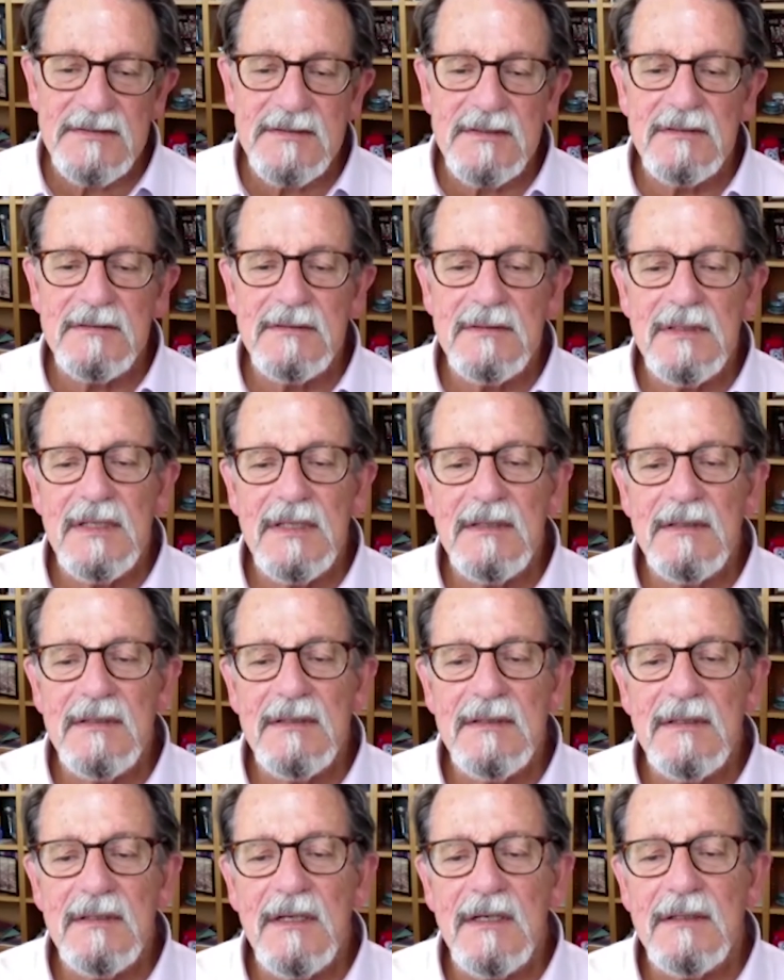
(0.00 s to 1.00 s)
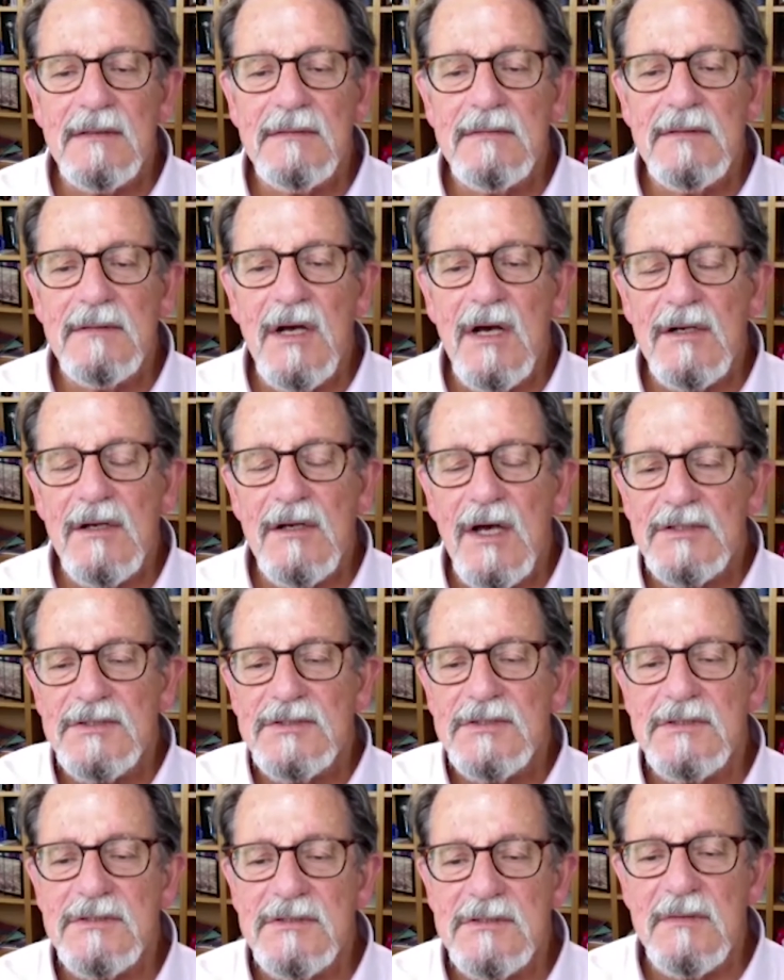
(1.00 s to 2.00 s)
And in the
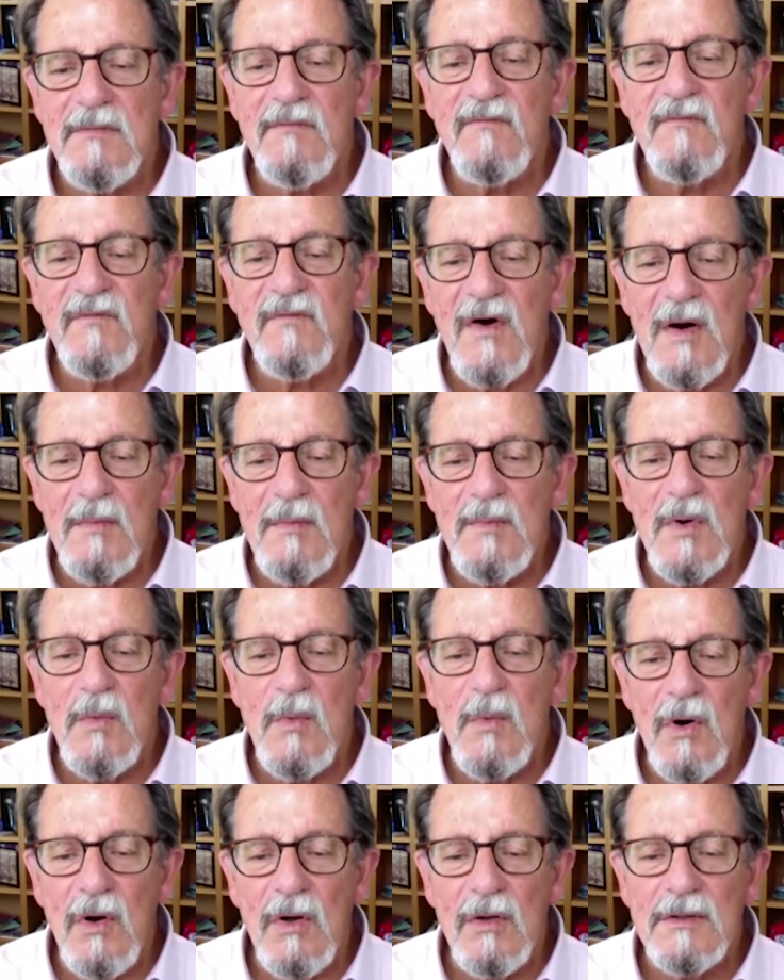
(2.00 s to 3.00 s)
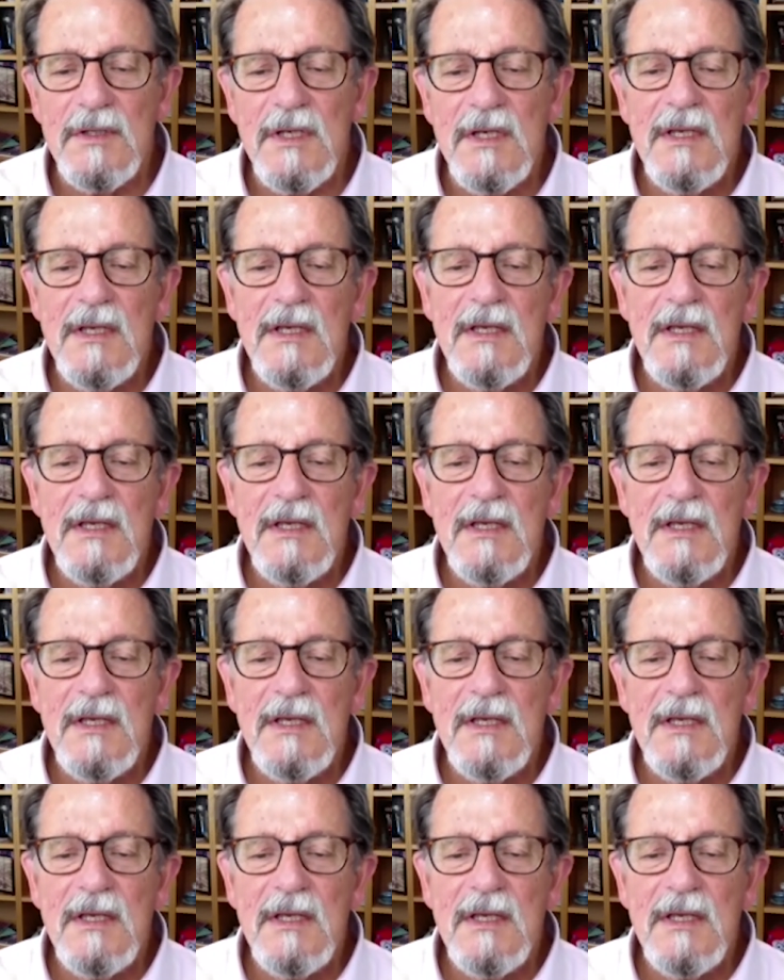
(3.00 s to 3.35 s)
non-Hodgkin's lymphoma world,